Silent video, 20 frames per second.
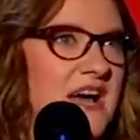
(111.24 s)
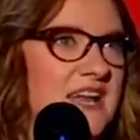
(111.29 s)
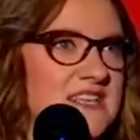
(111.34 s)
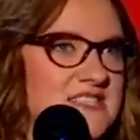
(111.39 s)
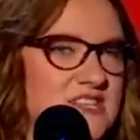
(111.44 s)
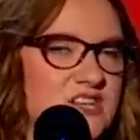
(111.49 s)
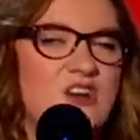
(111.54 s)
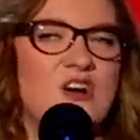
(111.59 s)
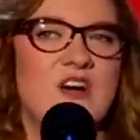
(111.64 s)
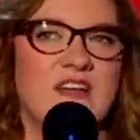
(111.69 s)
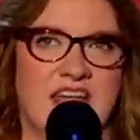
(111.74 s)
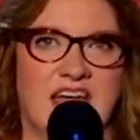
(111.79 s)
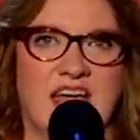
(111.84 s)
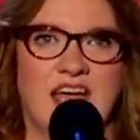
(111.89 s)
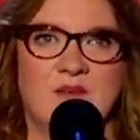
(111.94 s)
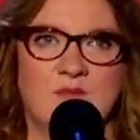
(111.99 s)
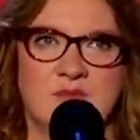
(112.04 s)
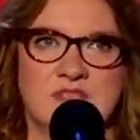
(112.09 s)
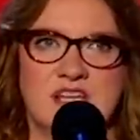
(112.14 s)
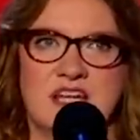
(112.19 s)
bad? I said, oh
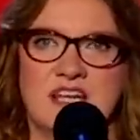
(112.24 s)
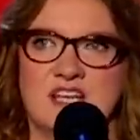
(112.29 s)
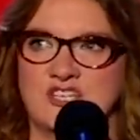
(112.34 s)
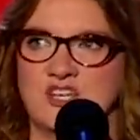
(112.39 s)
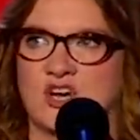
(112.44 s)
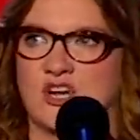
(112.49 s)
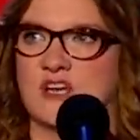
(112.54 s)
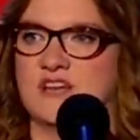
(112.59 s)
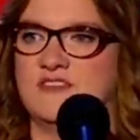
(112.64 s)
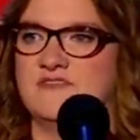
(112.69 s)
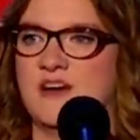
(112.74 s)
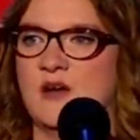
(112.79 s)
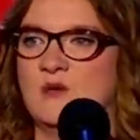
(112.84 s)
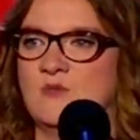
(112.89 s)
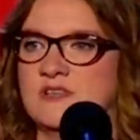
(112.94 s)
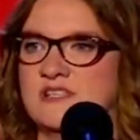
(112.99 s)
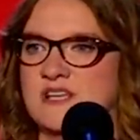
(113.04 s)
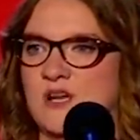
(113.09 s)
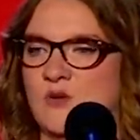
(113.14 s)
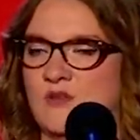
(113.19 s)
yeah, it was like a chocolate
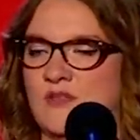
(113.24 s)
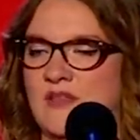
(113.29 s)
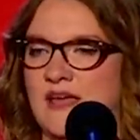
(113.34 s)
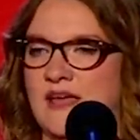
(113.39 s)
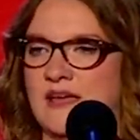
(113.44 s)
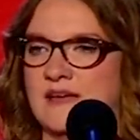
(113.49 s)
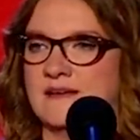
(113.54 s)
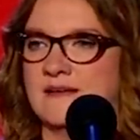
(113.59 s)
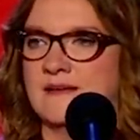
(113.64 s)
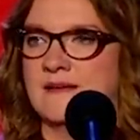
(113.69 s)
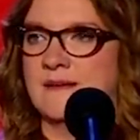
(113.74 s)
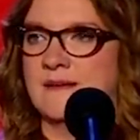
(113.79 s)
fountain down there.